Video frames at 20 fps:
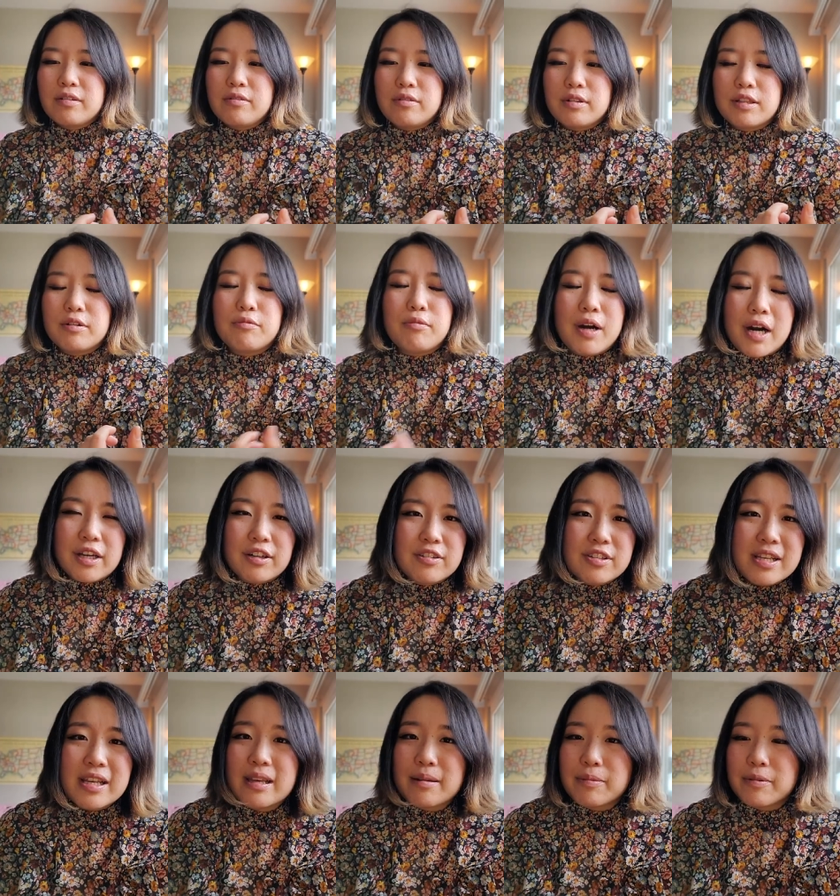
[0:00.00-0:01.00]
the water
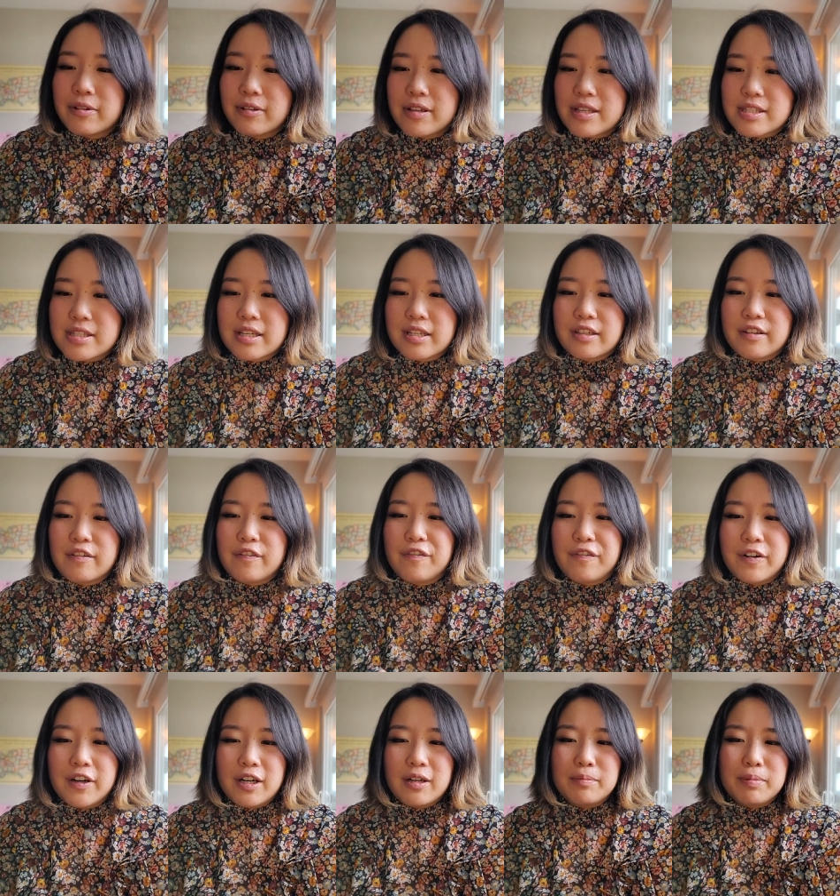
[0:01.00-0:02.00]
table is gonna
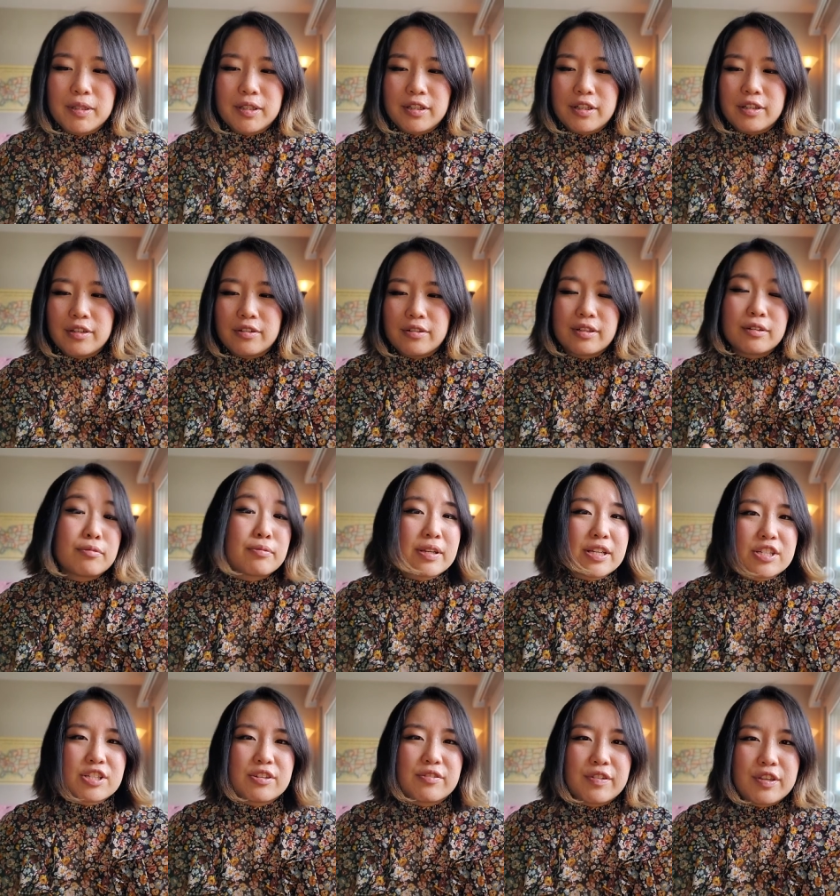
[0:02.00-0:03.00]
fall below the
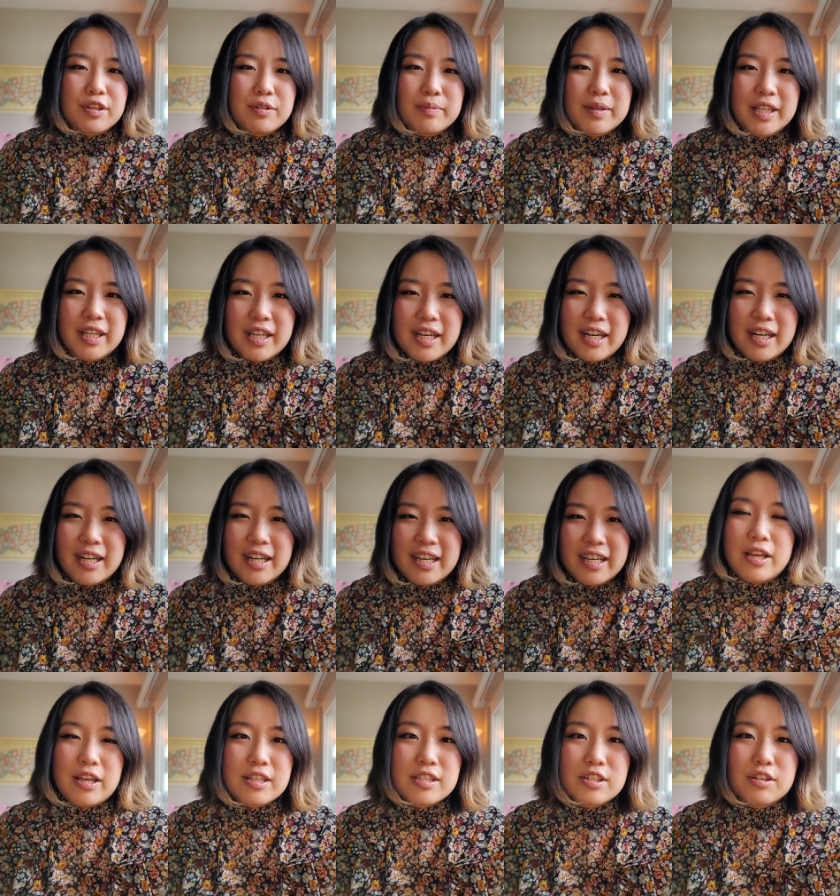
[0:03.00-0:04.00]
reach of
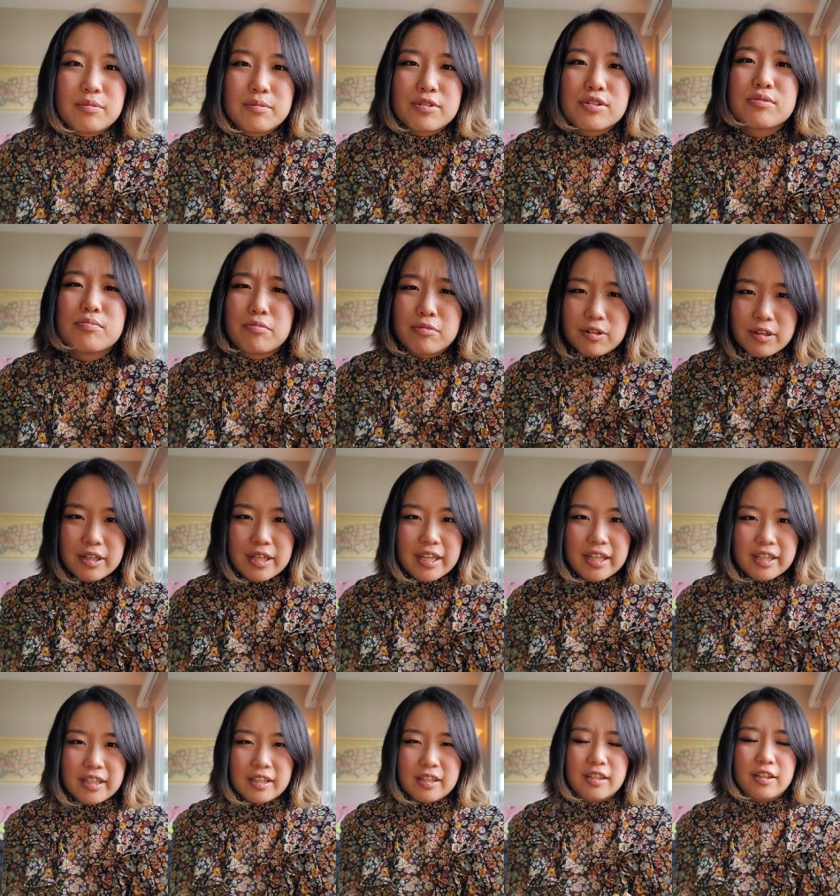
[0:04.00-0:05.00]
humankind. It's almost
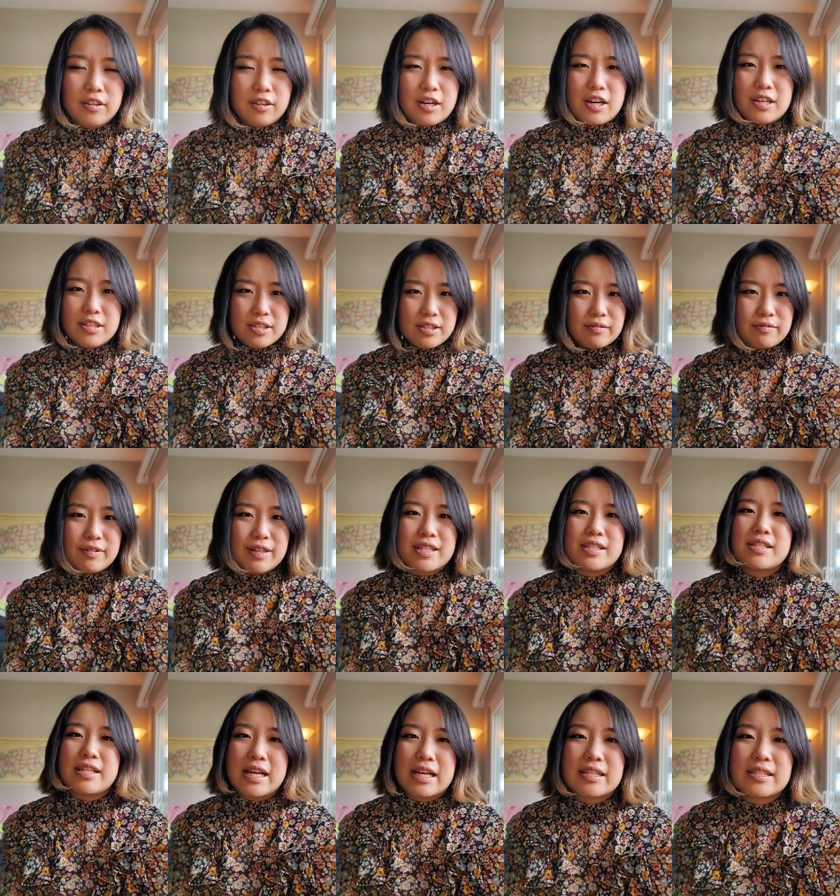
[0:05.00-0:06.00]
mourning the loss of West
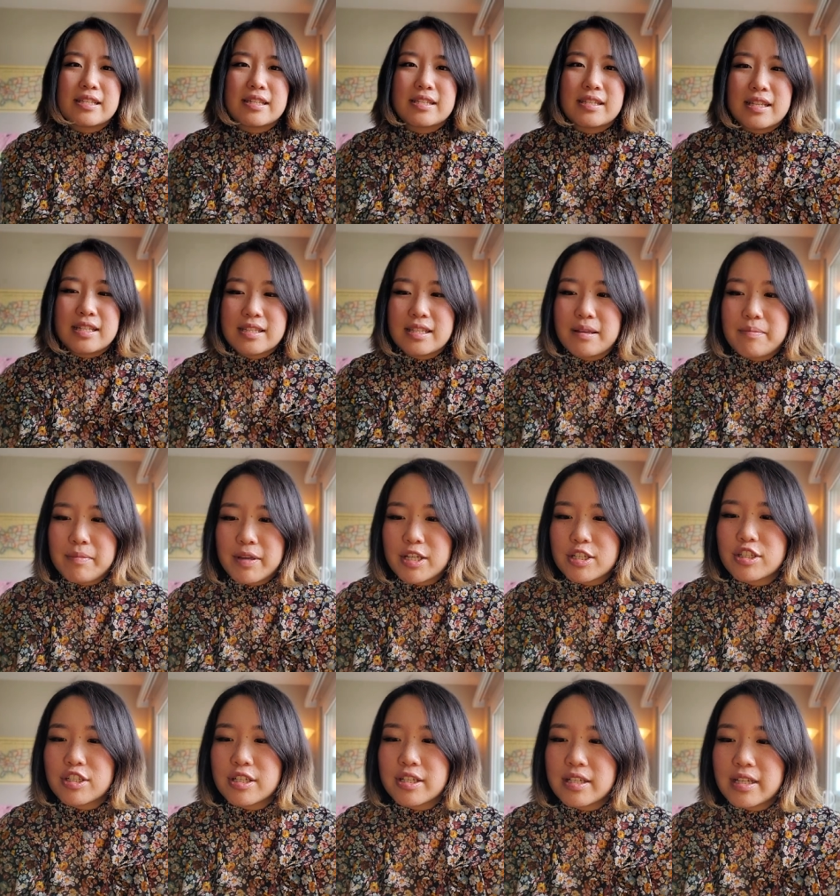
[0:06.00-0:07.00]
Texas, as I
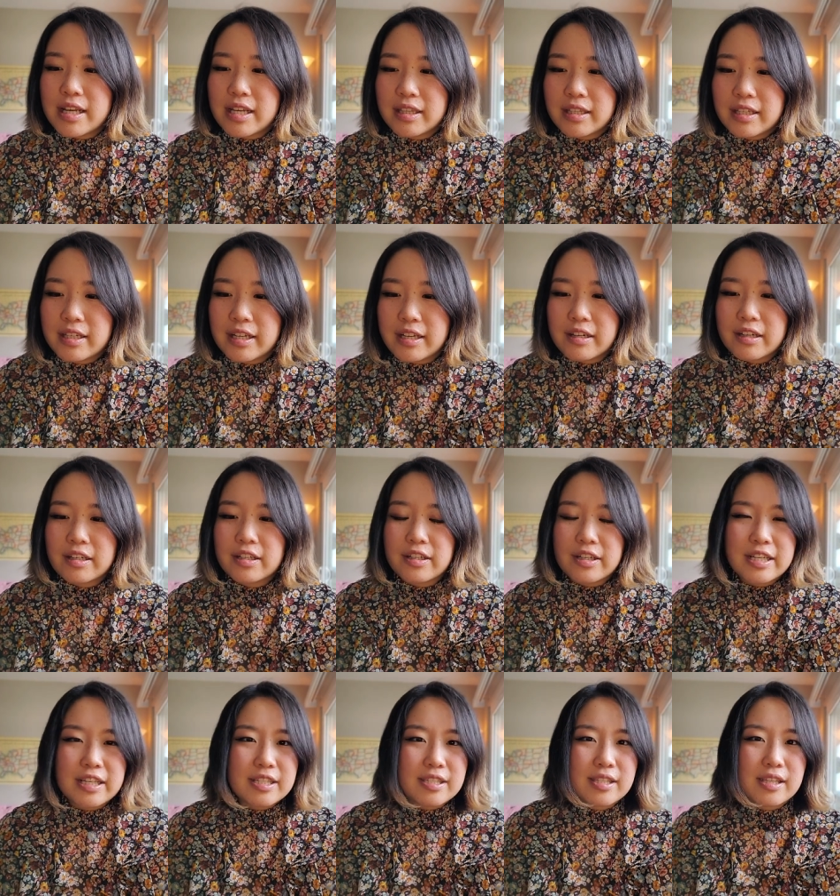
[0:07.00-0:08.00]
mentioned, and the narrator,
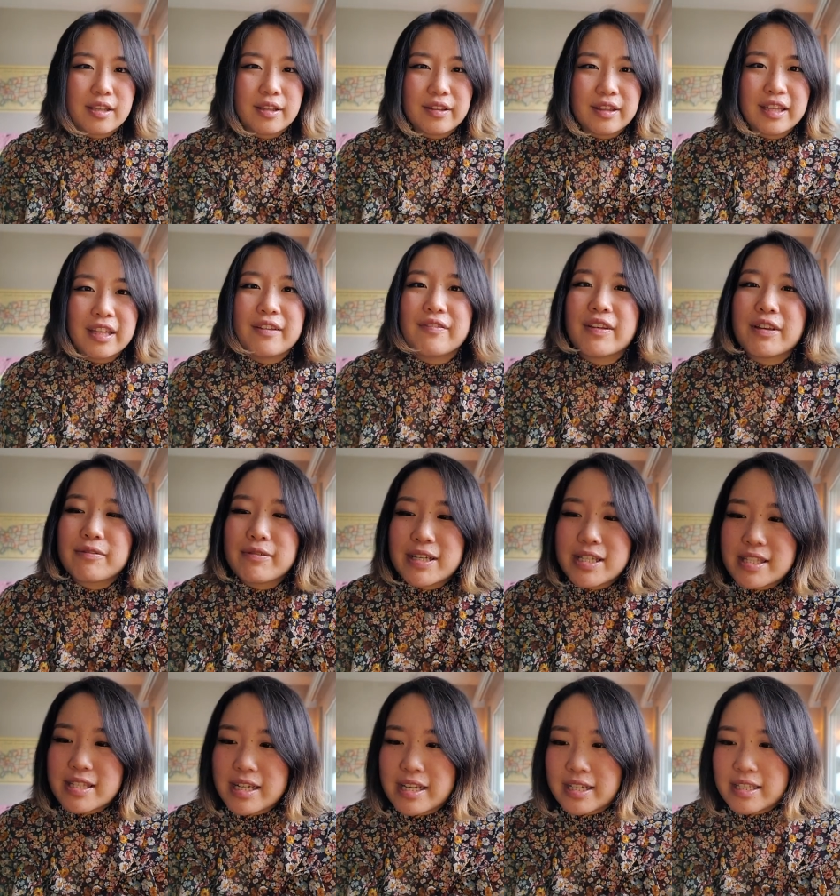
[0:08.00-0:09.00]
he's leaving
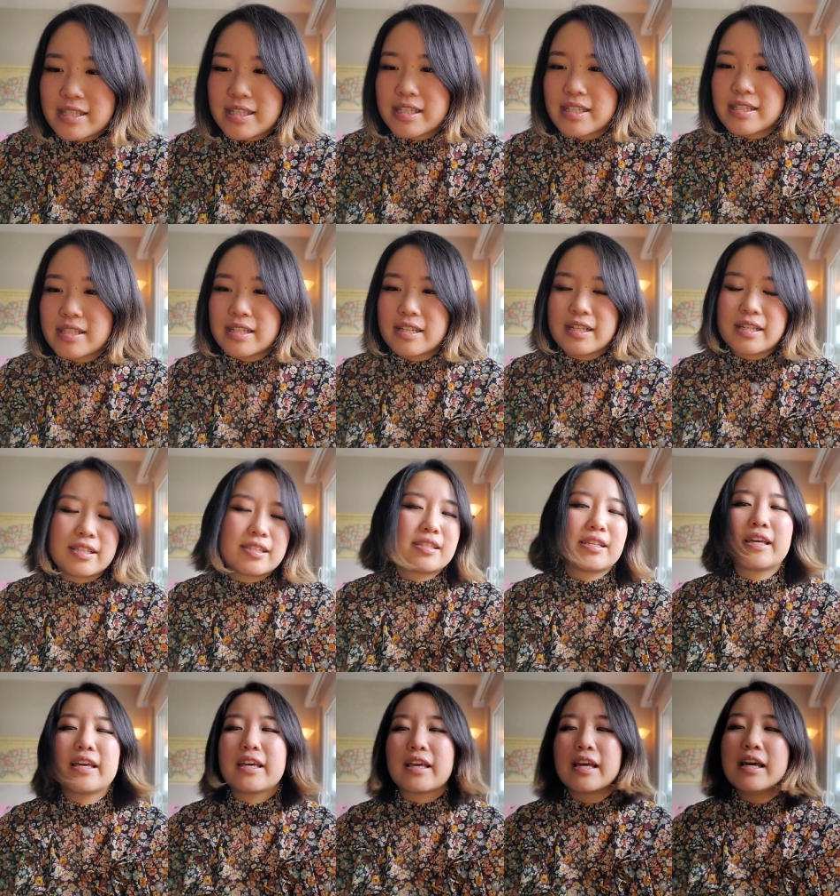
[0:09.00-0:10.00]
West Texas, and he's
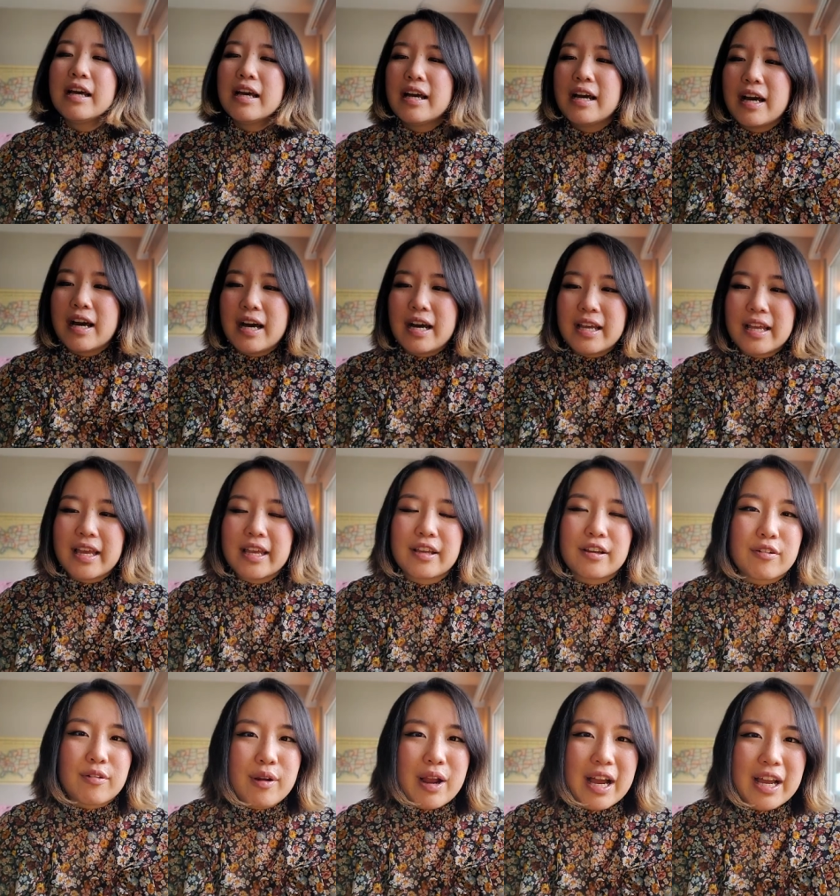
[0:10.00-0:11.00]
saying, I ain't
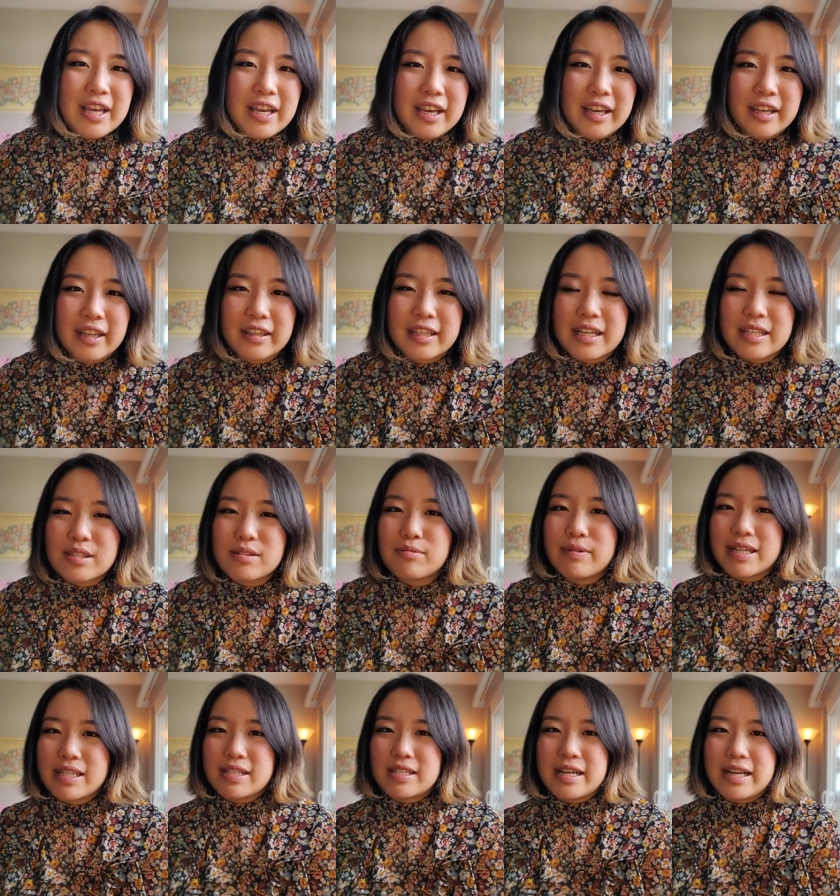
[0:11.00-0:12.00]
crying, that's
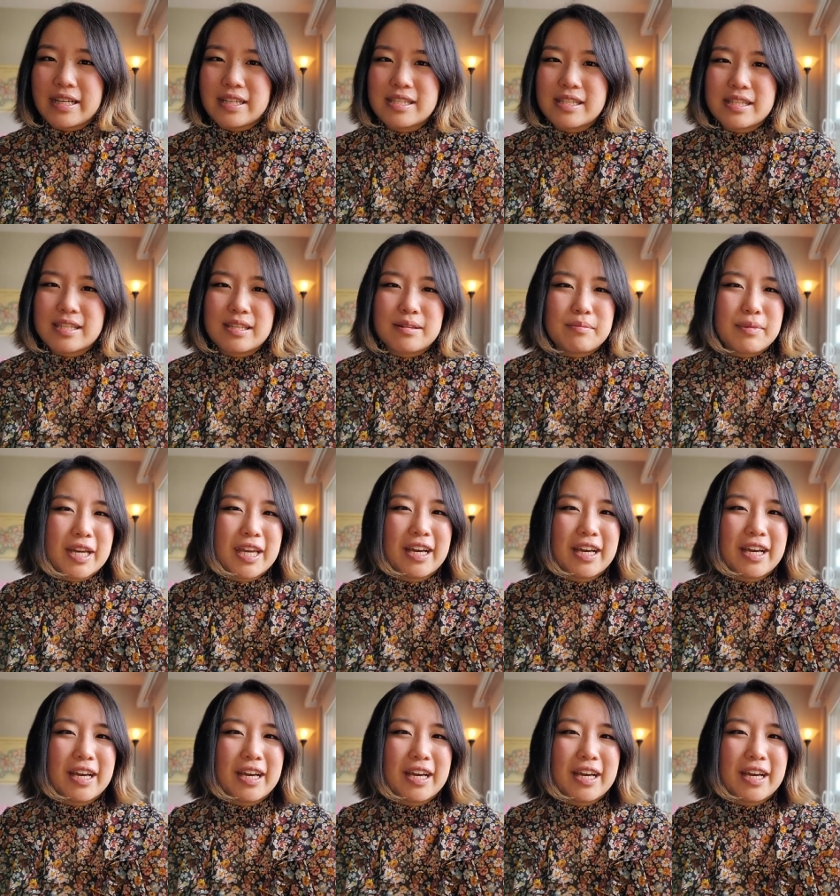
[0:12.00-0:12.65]
West Texas in my